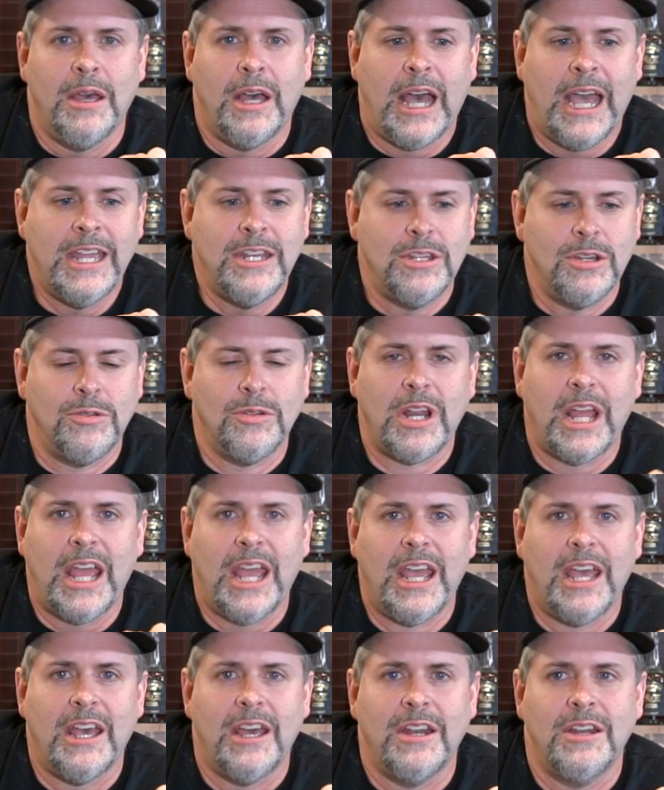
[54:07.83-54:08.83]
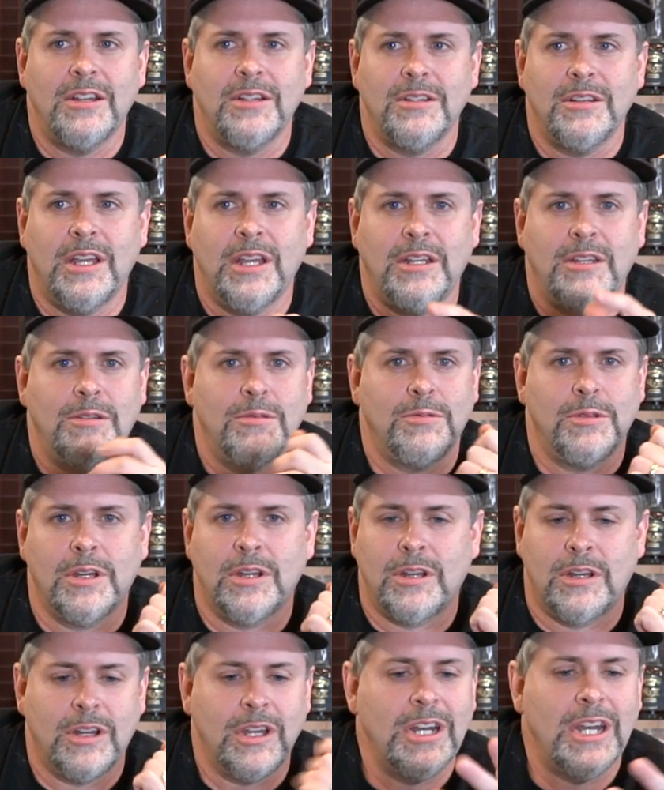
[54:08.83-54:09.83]
I don't add, and you're
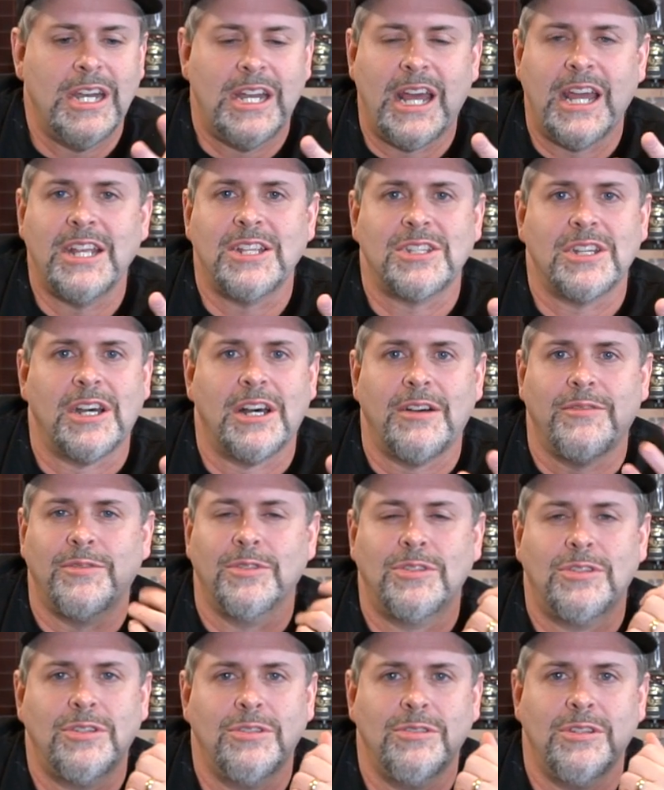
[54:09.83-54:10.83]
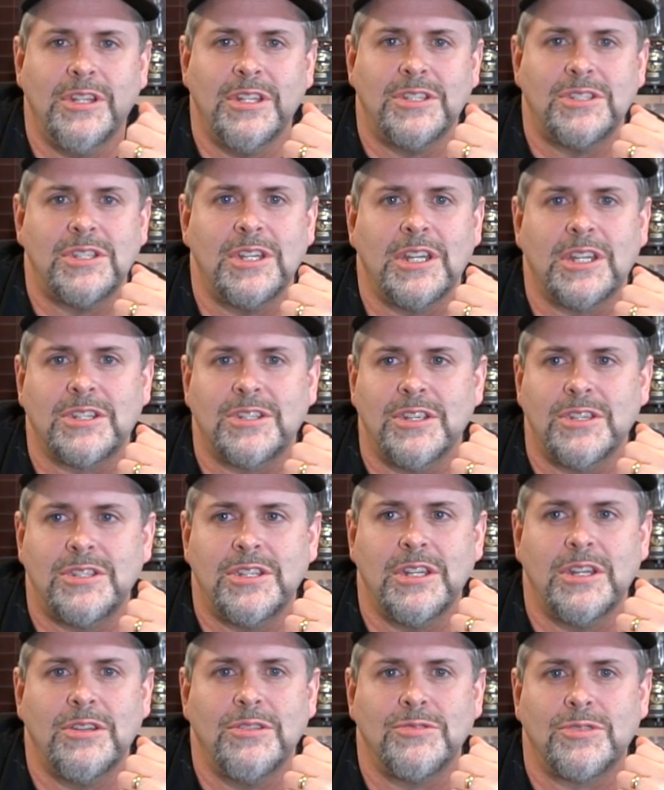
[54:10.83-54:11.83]
going to dice off with 2d6 to
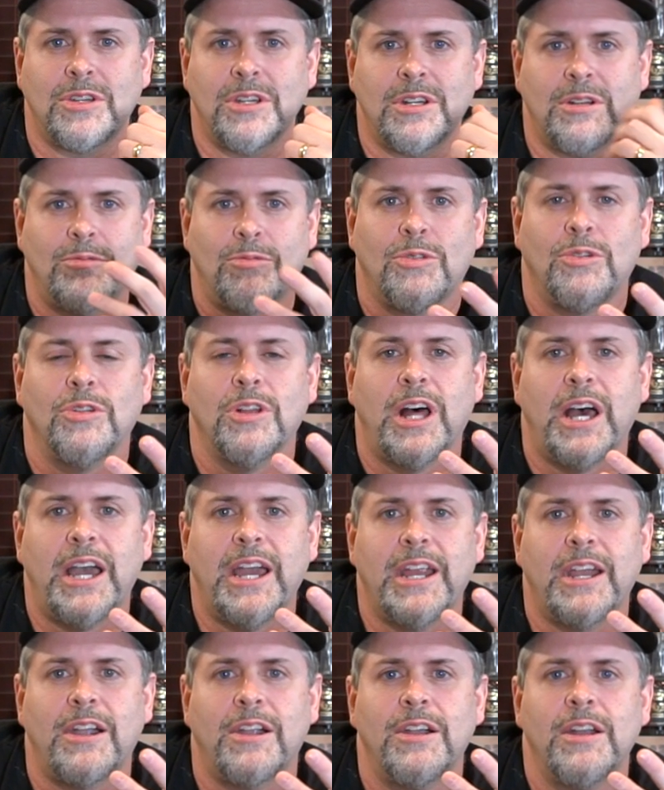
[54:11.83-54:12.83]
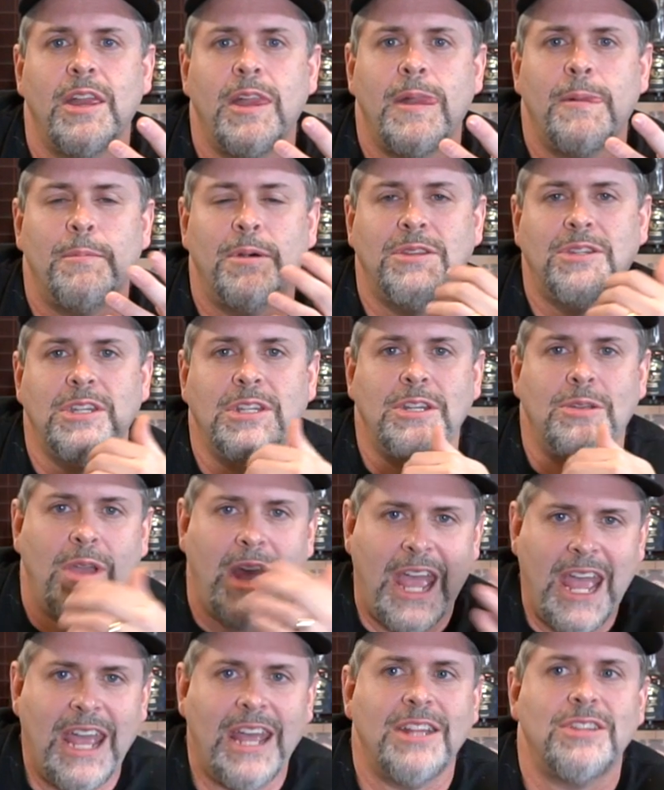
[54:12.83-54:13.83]
see who's going to roll higher, but then
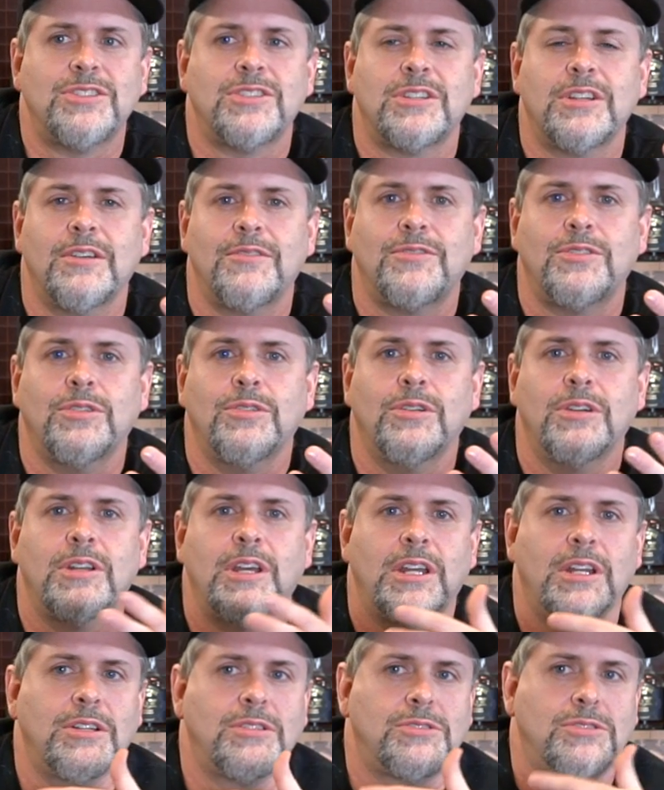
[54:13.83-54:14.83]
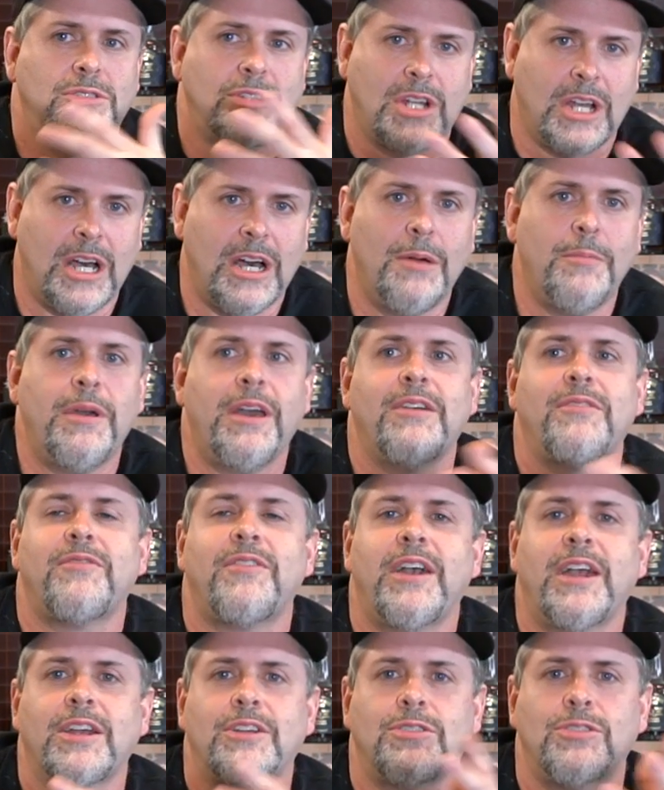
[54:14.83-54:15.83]
you add stuff to it, and it's combat
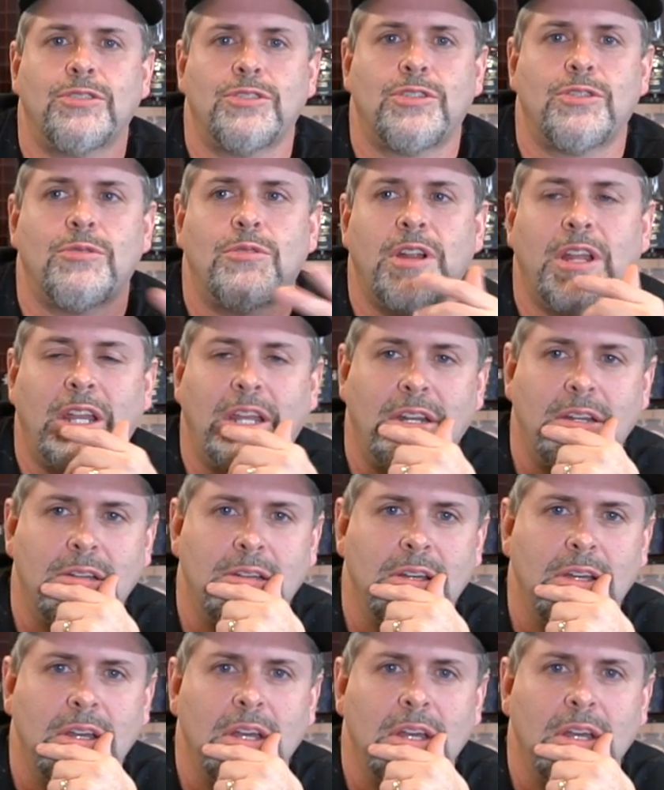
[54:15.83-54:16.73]
factor, terrain,